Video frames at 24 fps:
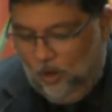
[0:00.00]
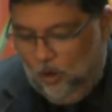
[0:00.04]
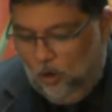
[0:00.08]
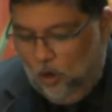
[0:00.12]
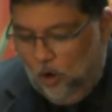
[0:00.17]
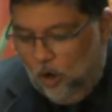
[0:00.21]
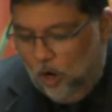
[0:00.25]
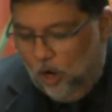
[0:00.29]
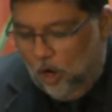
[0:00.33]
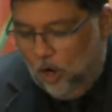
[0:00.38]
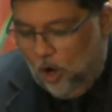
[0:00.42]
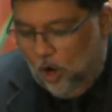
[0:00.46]

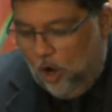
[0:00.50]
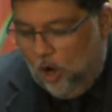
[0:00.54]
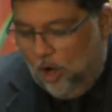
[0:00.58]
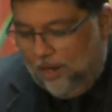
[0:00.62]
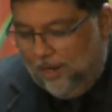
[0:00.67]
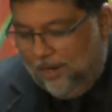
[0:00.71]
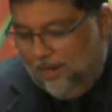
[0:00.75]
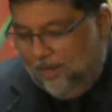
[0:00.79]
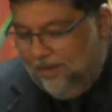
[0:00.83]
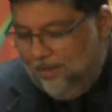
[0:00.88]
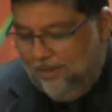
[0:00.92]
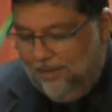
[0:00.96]
Oh
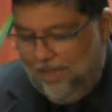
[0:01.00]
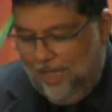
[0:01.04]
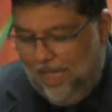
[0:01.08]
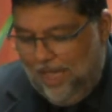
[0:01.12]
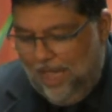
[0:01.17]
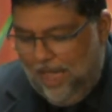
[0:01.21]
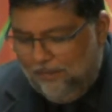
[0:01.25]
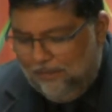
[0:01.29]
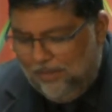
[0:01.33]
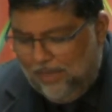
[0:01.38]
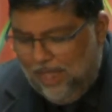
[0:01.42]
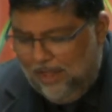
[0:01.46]
Lord,
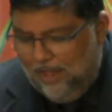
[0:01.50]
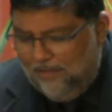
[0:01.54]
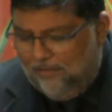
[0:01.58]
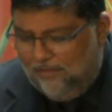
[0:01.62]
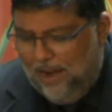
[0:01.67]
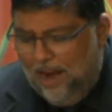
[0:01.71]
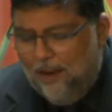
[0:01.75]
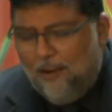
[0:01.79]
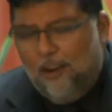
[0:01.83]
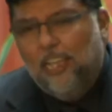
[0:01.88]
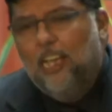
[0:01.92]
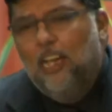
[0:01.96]
I'm not
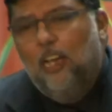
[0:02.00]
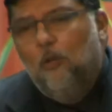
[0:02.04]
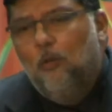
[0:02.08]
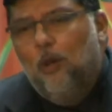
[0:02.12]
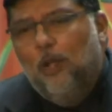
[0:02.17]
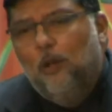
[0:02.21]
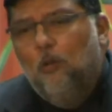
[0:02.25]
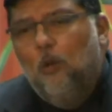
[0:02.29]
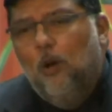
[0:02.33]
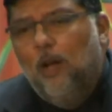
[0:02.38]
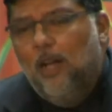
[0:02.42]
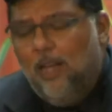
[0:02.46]
very good
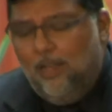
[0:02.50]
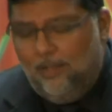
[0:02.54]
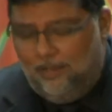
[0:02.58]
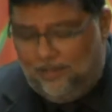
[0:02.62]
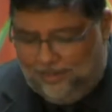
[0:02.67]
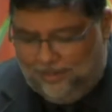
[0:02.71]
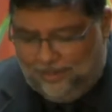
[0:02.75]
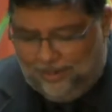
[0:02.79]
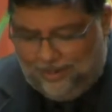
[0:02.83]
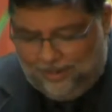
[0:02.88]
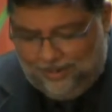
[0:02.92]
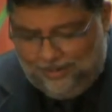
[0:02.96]
with
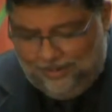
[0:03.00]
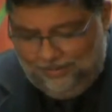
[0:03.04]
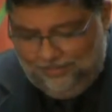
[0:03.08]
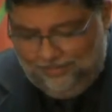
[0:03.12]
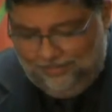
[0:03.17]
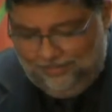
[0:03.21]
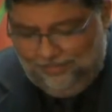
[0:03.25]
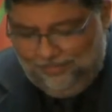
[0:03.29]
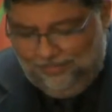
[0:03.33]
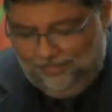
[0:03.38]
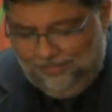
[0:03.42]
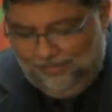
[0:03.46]
words.
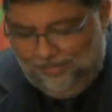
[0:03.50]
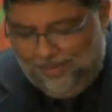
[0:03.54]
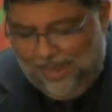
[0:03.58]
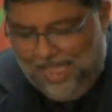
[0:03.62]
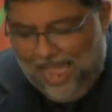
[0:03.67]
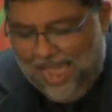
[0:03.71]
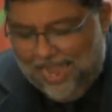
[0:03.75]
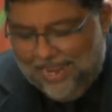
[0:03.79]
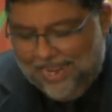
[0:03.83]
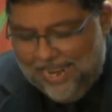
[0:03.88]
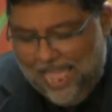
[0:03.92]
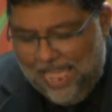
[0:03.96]

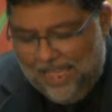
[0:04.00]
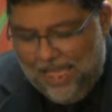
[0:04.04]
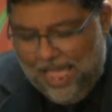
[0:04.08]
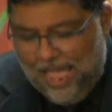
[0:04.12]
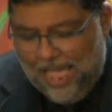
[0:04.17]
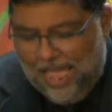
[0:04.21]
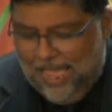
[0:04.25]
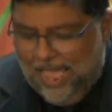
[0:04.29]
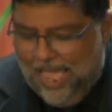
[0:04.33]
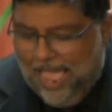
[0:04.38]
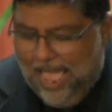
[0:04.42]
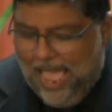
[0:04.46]
I've
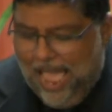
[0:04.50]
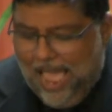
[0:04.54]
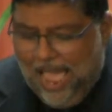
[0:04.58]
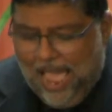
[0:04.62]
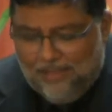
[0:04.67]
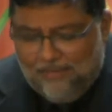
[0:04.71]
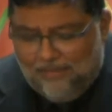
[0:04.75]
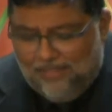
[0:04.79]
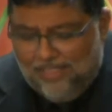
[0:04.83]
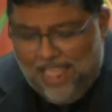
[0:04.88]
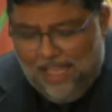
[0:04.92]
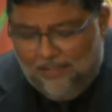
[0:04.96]

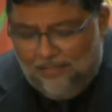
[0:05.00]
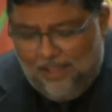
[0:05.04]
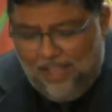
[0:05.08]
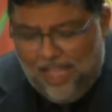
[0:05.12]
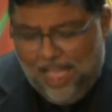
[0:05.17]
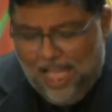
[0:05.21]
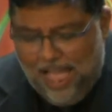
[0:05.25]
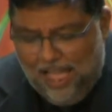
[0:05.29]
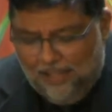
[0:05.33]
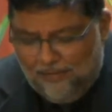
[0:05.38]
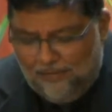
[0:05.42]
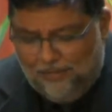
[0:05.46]

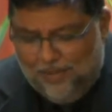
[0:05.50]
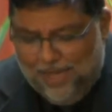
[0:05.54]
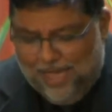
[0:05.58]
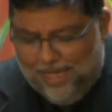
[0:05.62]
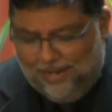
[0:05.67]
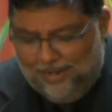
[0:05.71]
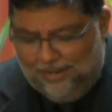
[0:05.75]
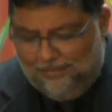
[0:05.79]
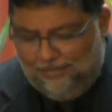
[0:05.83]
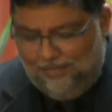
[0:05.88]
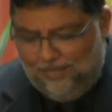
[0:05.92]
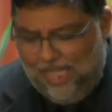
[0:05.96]
never
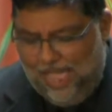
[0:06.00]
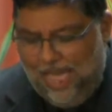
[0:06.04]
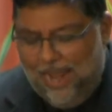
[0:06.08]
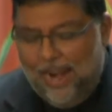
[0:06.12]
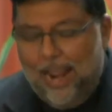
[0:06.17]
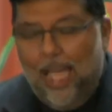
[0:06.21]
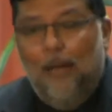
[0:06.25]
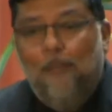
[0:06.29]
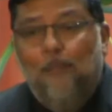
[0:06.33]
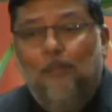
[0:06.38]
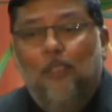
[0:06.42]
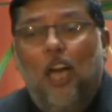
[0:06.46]
been,
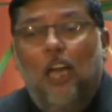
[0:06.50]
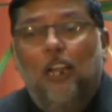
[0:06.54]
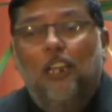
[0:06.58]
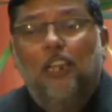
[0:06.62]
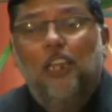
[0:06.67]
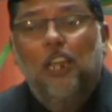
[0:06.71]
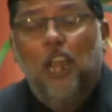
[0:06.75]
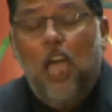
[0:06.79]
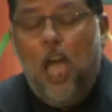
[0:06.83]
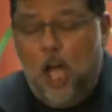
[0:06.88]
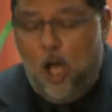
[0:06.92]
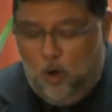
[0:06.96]
and I'm not
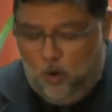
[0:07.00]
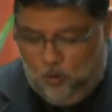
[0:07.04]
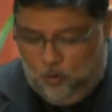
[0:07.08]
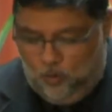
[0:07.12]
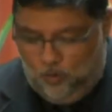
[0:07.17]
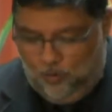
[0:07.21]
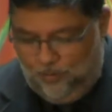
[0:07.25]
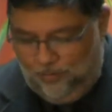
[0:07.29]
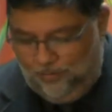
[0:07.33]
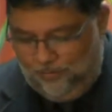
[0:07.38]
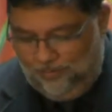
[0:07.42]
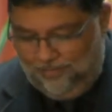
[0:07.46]
now.